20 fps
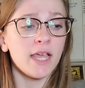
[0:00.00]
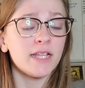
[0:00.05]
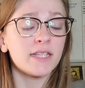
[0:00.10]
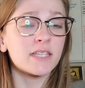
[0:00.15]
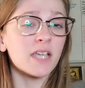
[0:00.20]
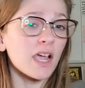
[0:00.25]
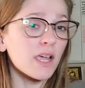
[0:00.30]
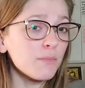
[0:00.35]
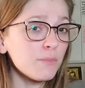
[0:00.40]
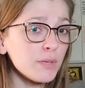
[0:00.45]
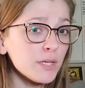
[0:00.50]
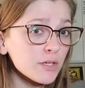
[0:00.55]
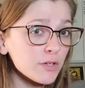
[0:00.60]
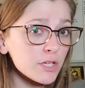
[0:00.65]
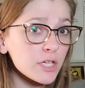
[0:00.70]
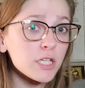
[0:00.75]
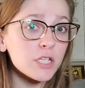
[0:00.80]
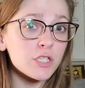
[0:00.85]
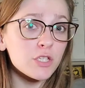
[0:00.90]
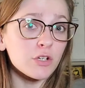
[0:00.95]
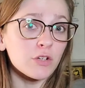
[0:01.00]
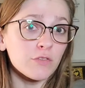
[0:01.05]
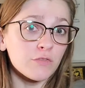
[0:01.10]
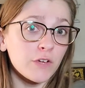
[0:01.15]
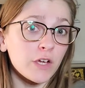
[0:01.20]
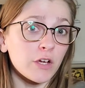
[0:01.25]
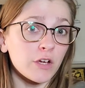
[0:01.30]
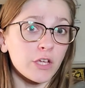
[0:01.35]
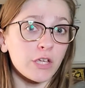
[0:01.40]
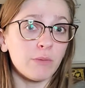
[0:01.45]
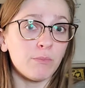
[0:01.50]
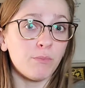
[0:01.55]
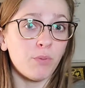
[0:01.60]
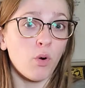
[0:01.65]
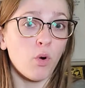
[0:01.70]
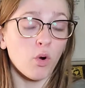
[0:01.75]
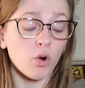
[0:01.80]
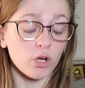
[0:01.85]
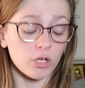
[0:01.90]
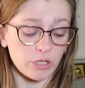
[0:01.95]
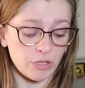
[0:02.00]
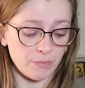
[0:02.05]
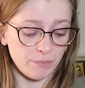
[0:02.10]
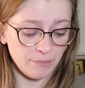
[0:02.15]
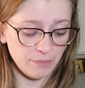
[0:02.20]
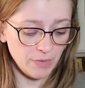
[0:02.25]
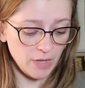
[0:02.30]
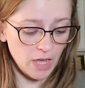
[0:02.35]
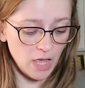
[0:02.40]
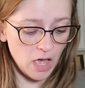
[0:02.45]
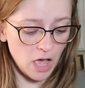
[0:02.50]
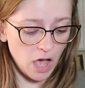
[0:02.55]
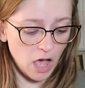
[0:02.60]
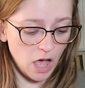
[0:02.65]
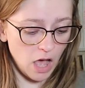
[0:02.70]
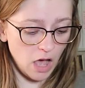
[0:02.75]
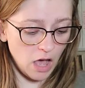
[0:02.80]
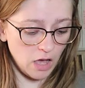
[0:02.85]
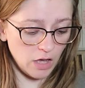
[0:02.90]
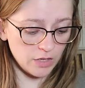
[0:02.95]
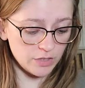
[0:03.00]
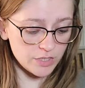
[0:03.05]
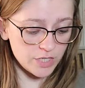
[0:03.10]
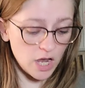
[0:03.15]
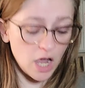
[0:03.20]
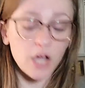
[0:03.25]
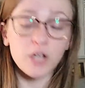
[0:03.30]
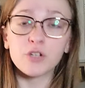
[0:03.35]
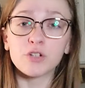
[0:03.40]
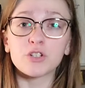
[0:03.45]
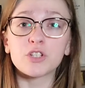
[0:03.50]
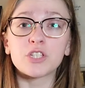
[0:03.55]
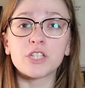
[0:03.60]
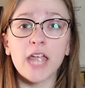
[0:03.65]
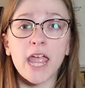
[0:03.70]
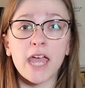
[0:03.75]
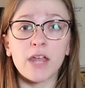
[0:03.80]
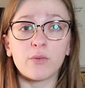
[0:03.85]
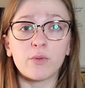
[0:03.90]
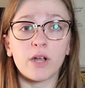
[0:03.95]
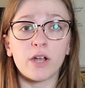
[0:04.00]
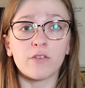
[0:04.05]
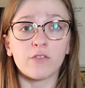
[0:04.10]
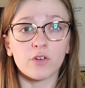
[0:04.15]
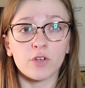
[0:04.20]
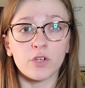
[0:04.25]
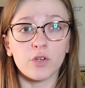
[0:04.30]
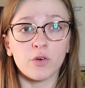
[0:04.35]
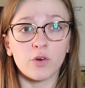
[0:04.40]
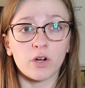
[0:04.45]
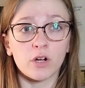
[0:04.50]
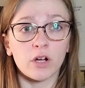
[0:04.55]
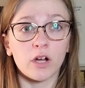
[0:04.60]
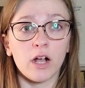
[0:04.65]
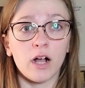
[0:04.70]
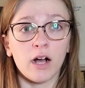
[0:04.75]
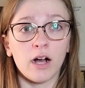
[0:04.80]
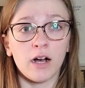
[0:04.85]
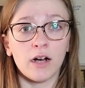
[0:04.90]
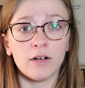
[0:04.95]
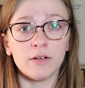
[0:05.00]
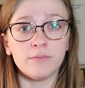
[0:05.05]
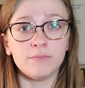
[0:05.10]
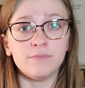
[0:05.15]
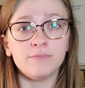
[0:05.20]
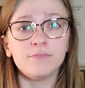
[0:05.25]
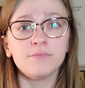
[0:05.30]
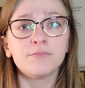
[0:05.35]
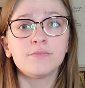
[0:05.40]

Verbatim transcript: Time periods are very important uh, to understand whenever you're um,